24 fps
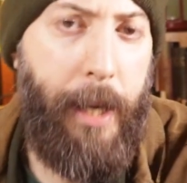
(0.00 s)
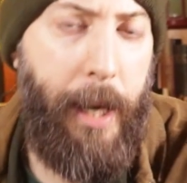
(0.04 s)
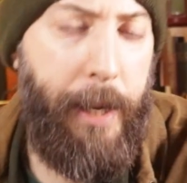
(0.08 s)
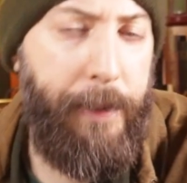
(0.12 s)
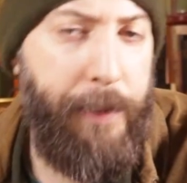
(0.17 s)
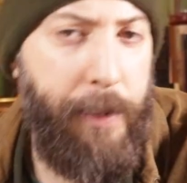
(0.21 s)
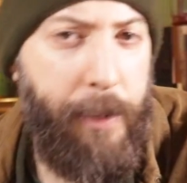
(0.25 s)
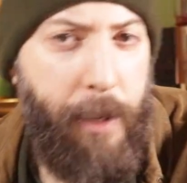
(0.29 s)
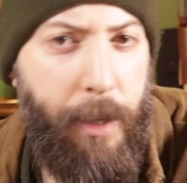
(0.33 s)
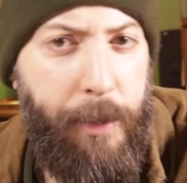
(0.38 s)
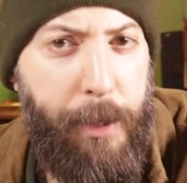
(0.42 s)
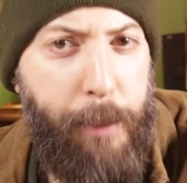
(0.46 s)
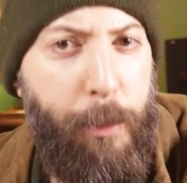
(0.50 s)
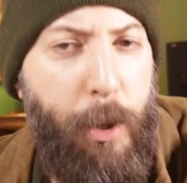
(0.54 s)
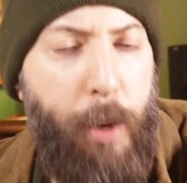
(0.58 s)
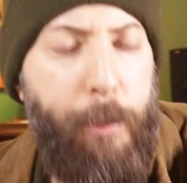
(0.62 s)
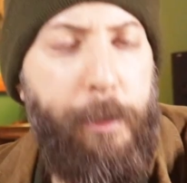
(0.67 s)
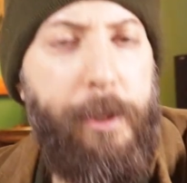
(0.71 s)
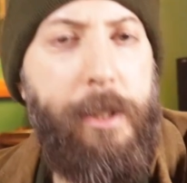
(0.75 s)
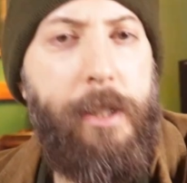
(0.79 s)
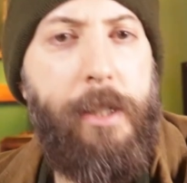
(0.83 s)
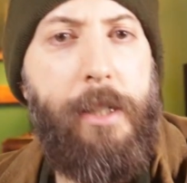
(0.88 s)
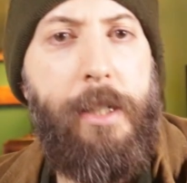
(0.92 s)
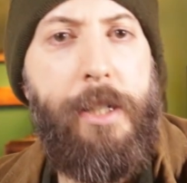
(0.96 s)
At another
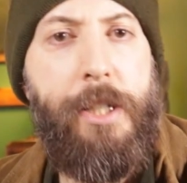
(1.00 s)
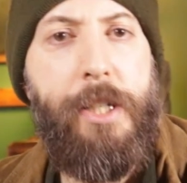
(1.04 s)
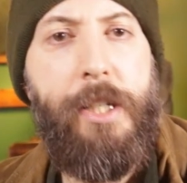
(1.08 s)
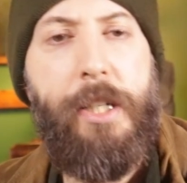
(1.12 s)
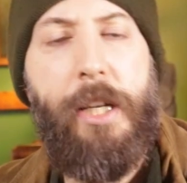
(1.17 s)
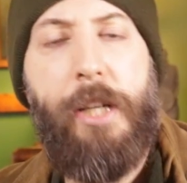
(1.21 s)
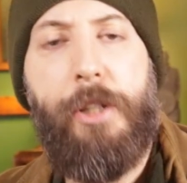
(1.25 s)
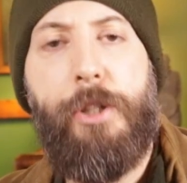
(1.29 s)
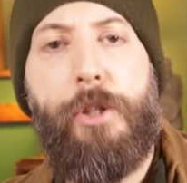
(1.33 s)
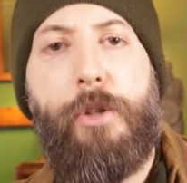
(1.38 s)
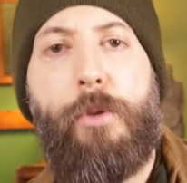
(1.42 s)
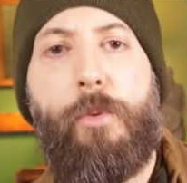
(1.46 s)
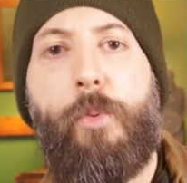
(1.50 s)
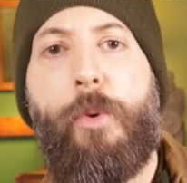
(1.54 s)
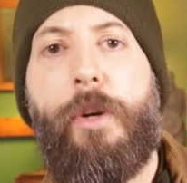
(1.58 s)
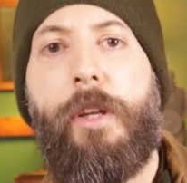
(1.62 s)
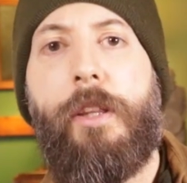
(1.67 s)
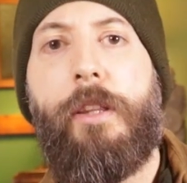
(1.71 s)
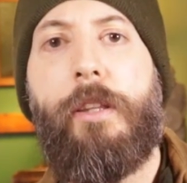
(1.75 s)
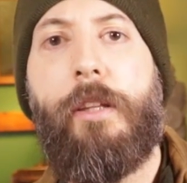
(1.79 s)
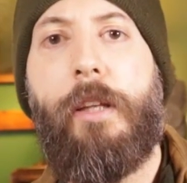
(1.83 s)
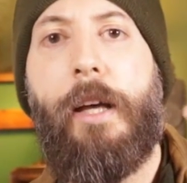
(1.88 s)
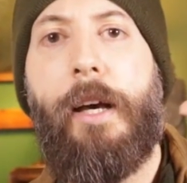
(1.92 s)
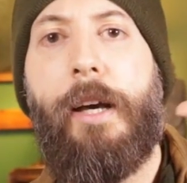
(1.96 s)
moment, a statue
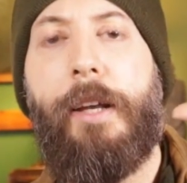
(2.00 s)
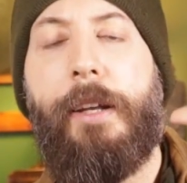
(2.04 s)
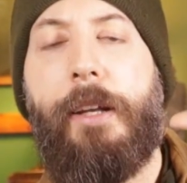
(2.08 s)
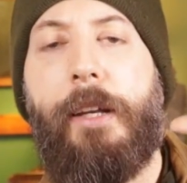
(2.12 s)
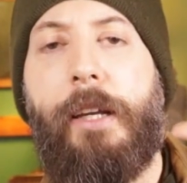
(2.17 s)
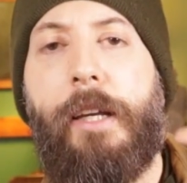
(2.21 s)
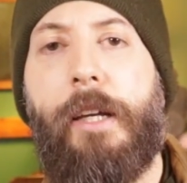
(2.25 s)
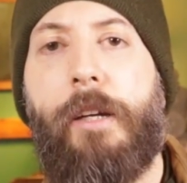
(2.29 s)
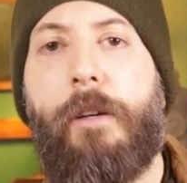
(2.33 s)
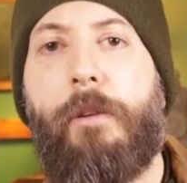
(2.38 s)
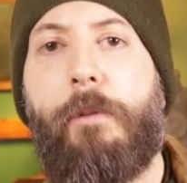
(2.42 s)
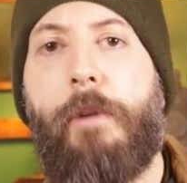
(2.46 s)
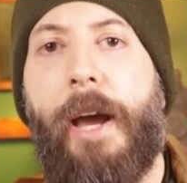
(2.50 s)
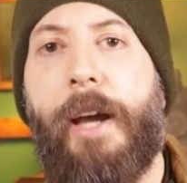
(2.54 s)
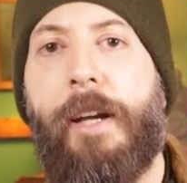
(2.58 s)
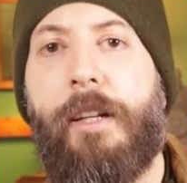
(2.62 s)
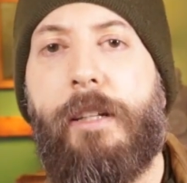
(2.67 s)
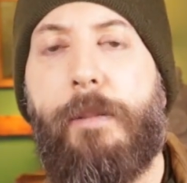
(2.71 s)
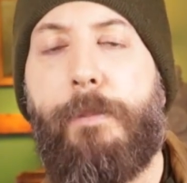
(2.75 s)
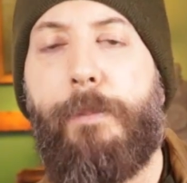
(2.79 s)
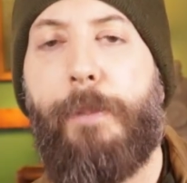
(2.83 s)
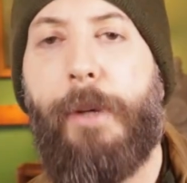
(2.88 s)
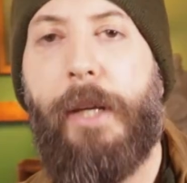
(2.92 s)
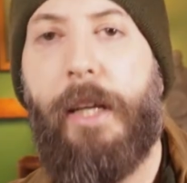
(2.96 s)
with an
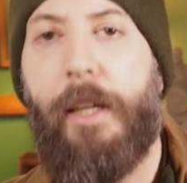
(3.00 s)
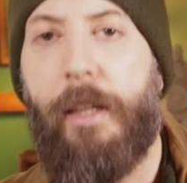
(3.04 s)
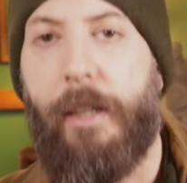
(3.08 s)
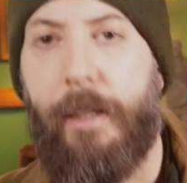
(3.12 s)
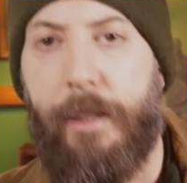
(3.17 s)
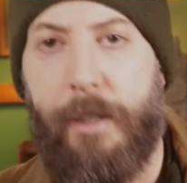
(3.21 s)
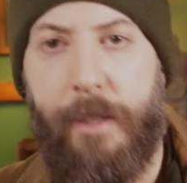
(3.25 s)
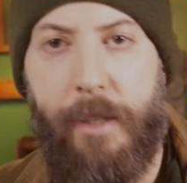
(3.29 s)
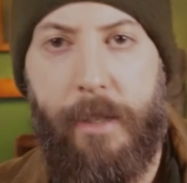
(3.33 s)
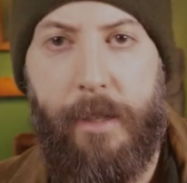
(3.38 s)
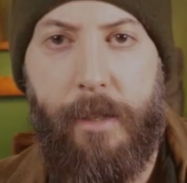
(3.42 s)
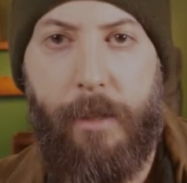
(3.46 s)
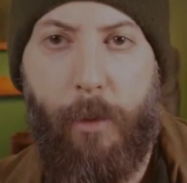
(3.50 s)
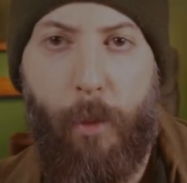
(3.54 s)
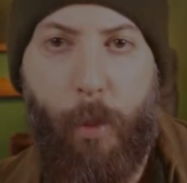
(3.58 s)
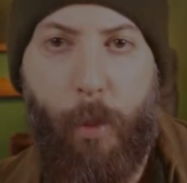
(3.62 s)
erect penis